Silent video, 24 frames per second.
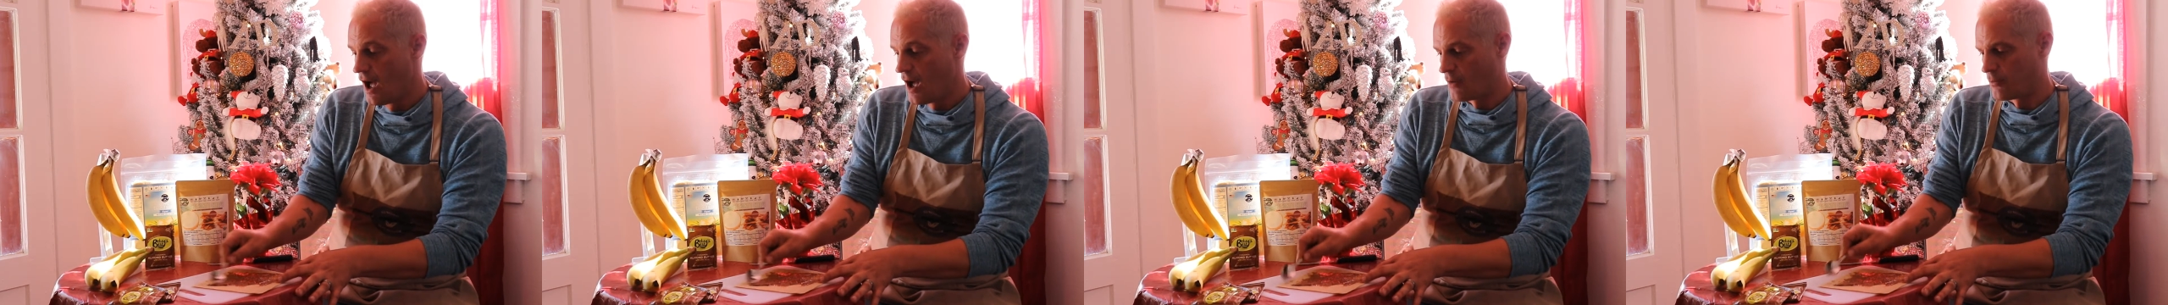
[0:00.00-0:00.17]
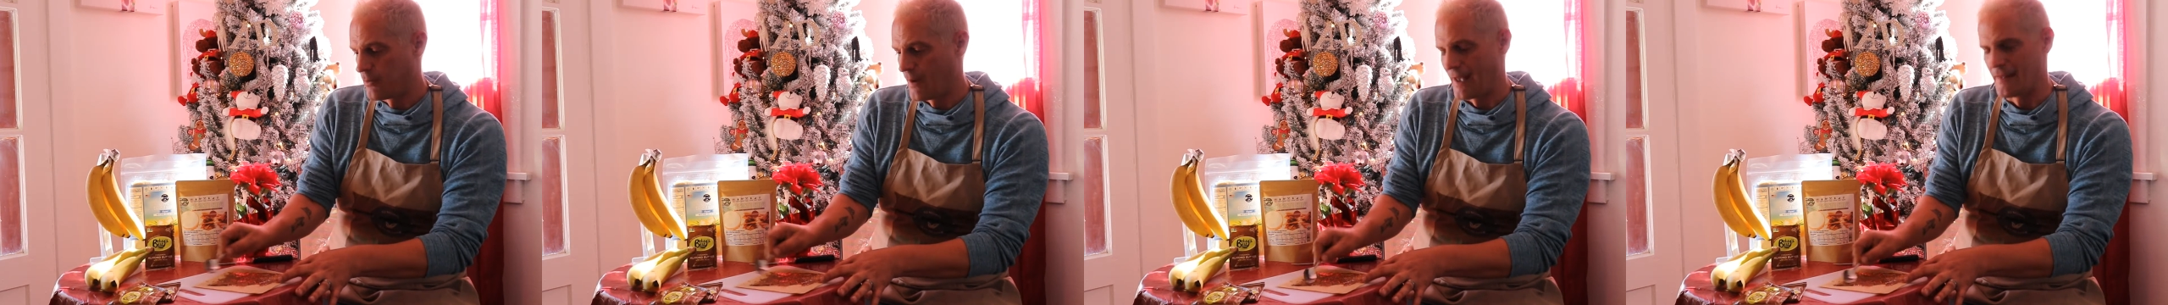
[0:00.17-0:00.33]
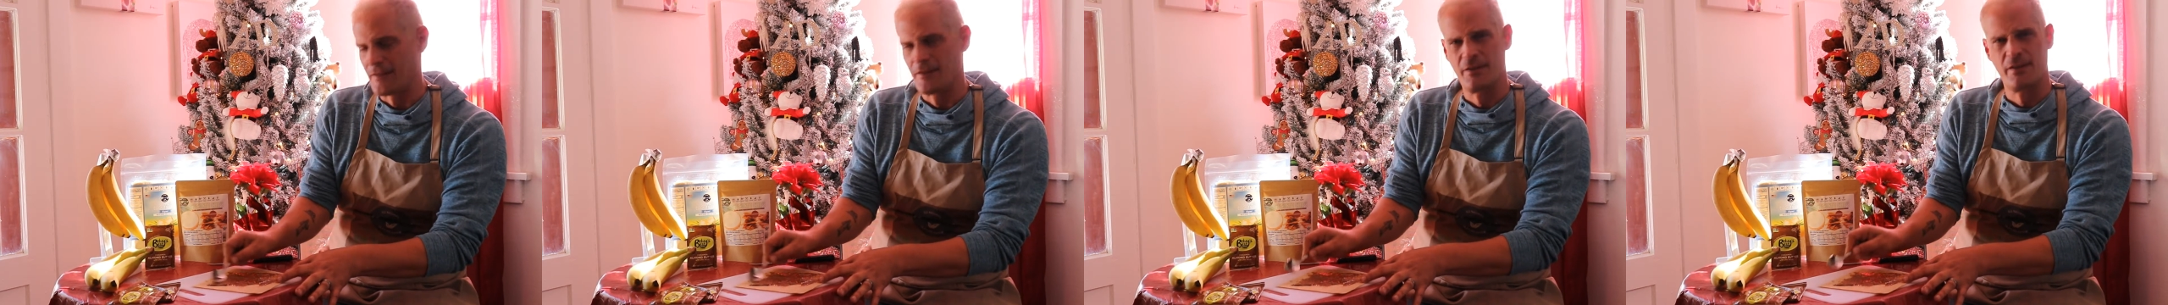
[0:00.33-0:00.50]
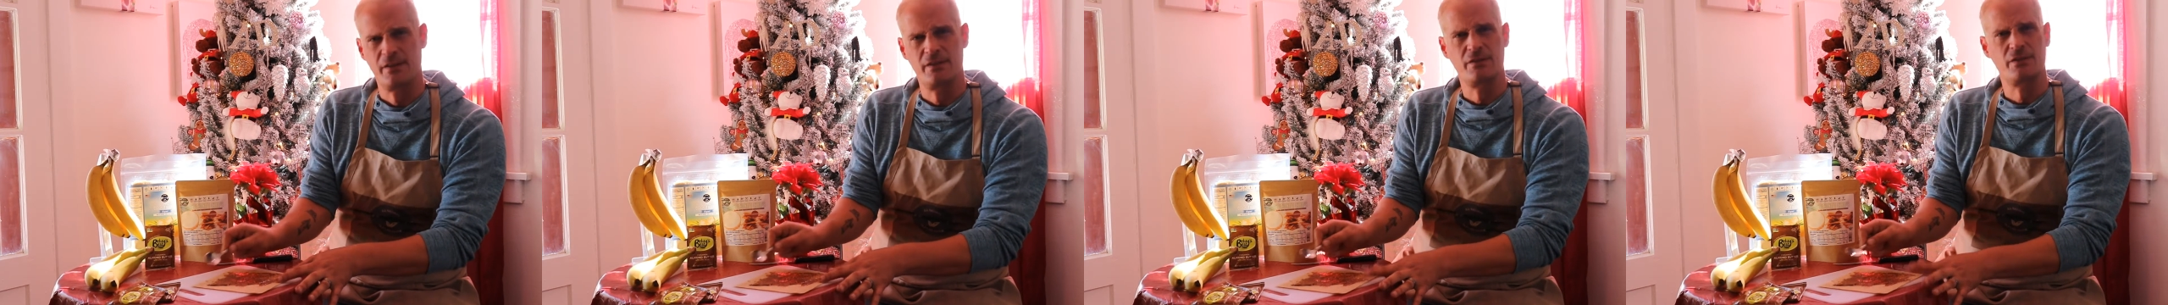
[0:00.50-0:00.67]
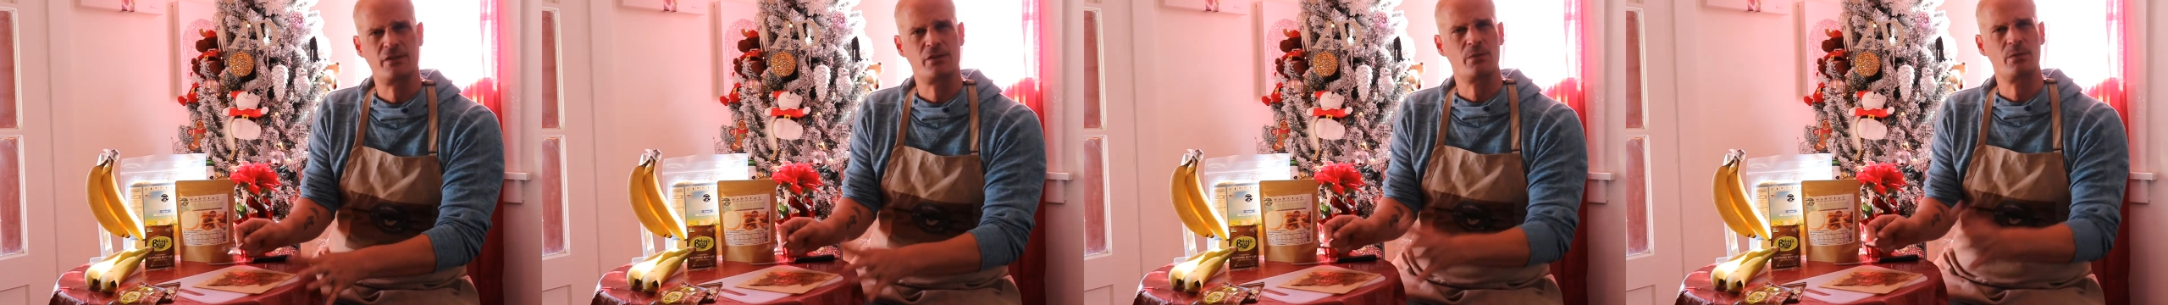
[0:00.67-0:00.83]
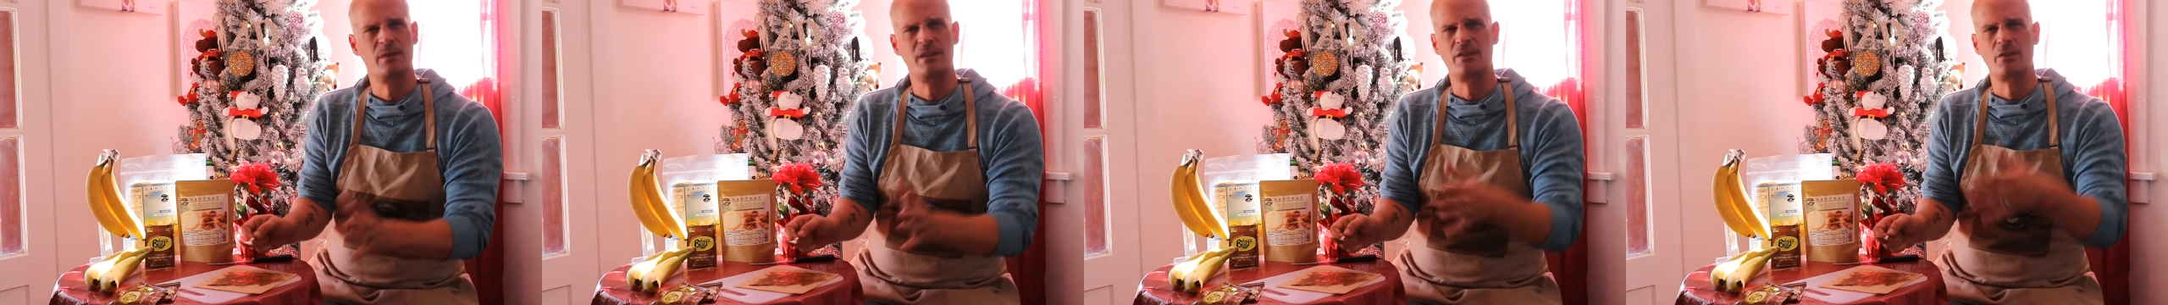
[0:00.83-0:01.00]
rather than
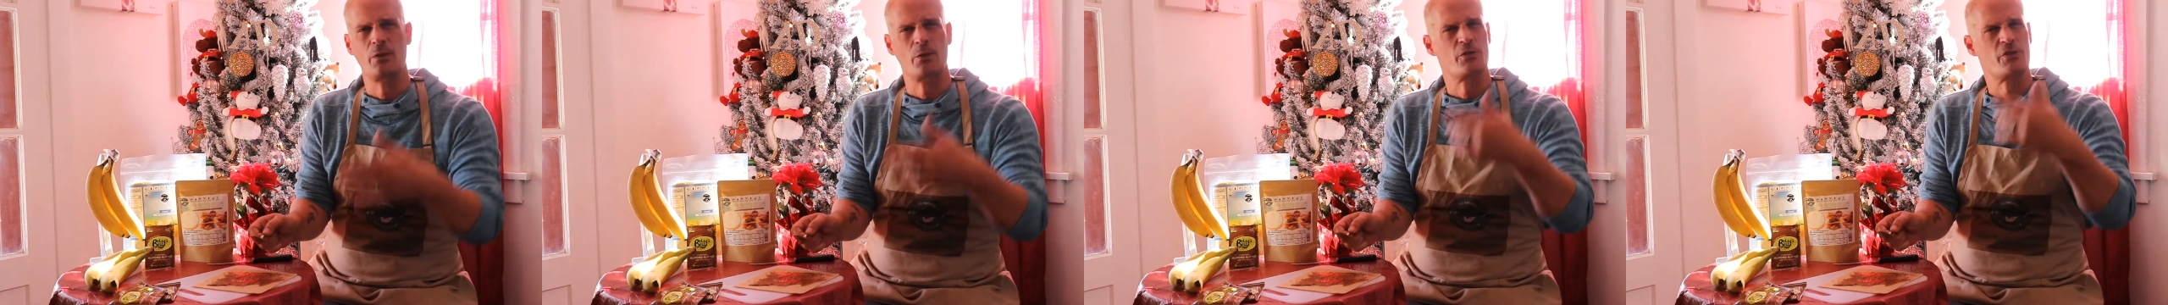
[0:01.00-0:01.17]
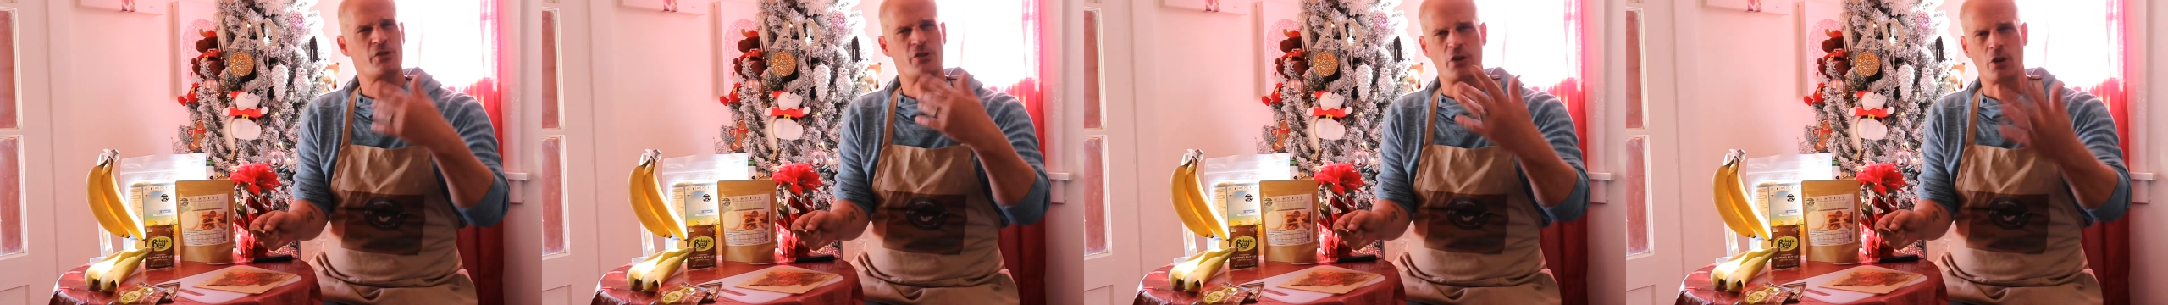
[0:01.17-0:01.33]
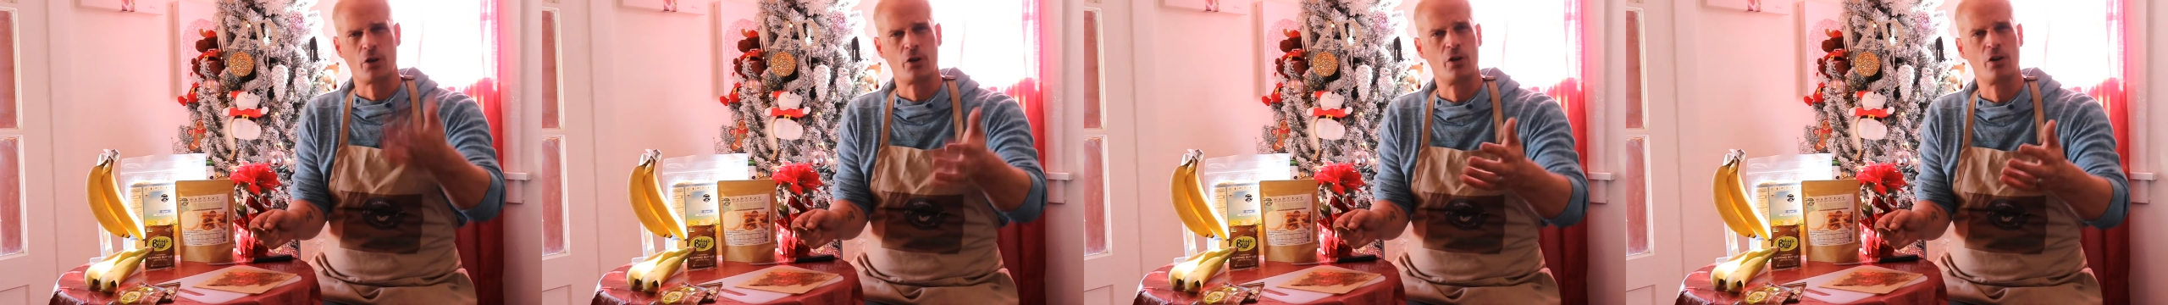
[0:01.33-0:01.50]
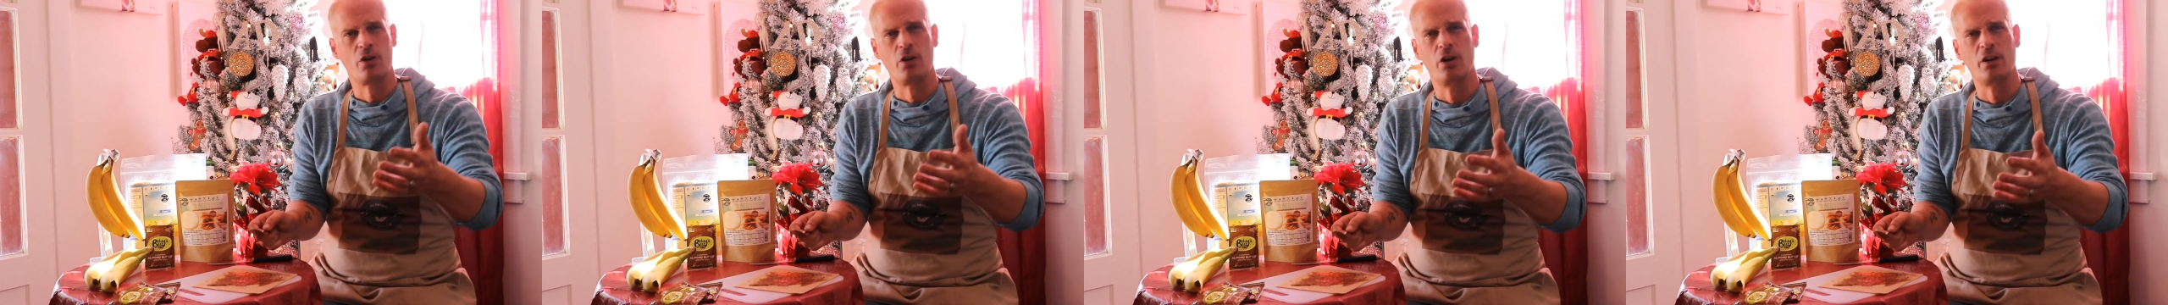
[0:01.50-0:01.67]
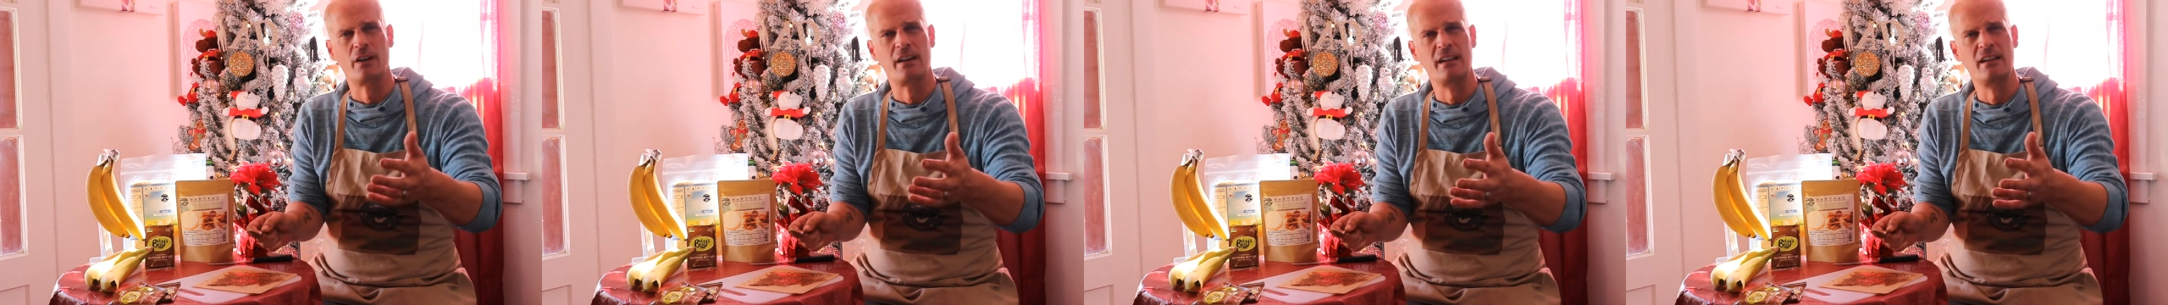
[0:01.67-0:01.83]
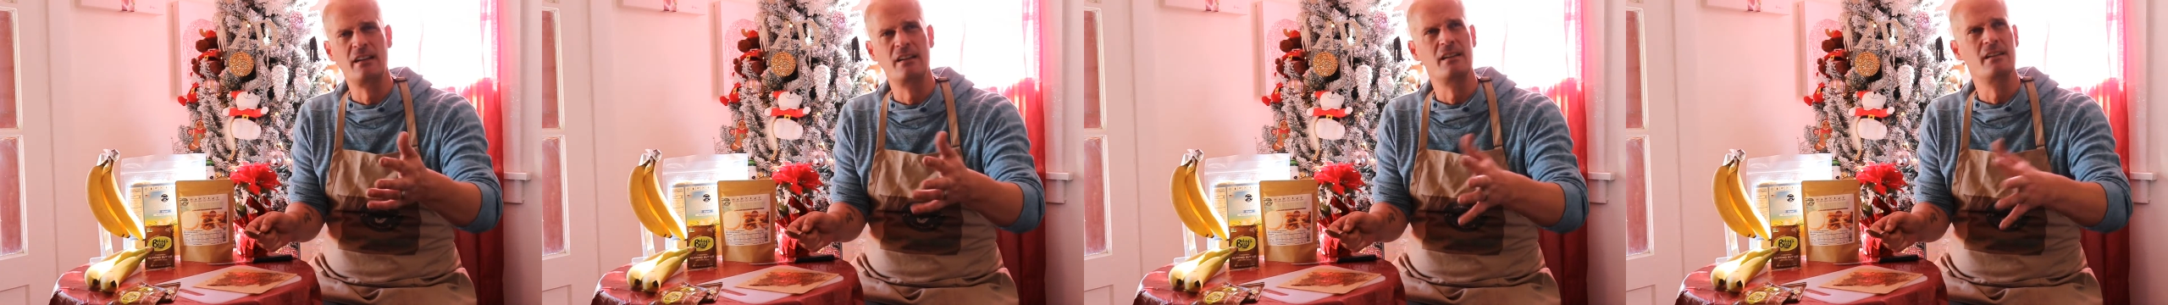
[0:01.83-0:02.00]
doing those sugar
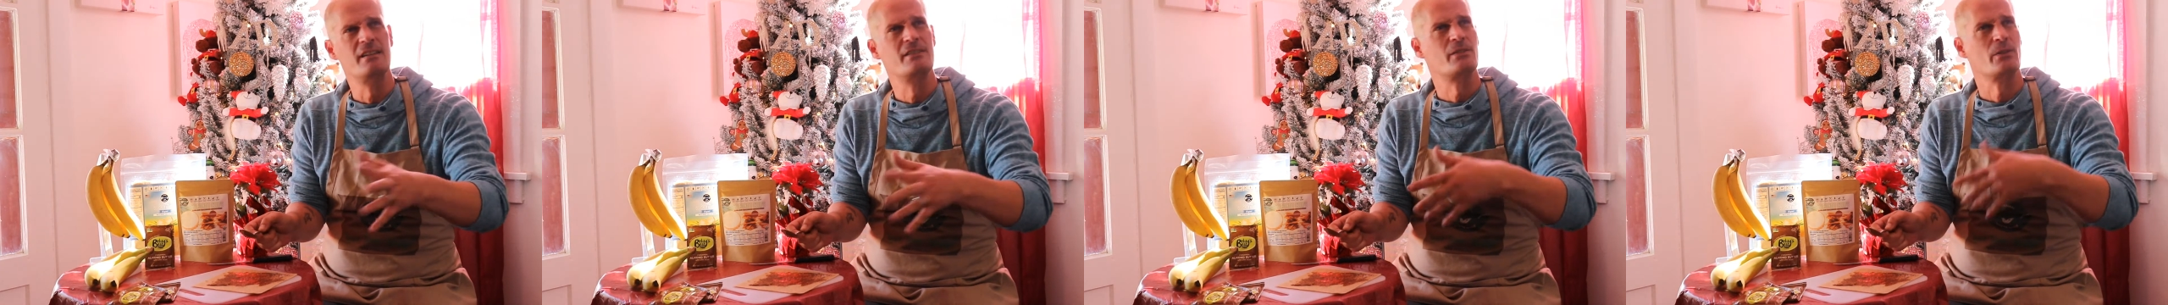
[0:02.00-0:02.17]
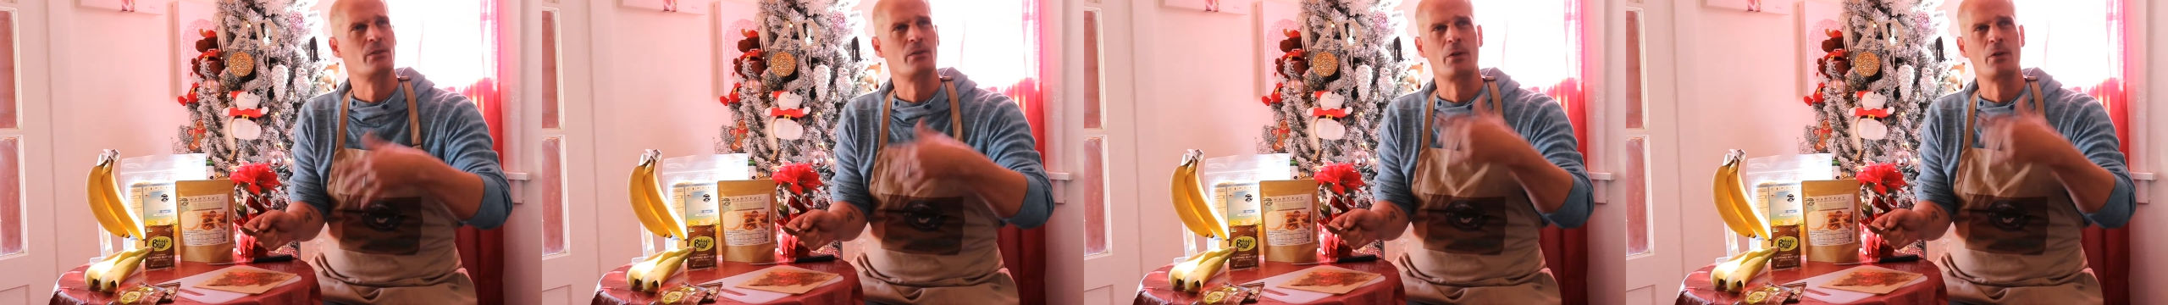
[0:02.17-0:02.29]
cookies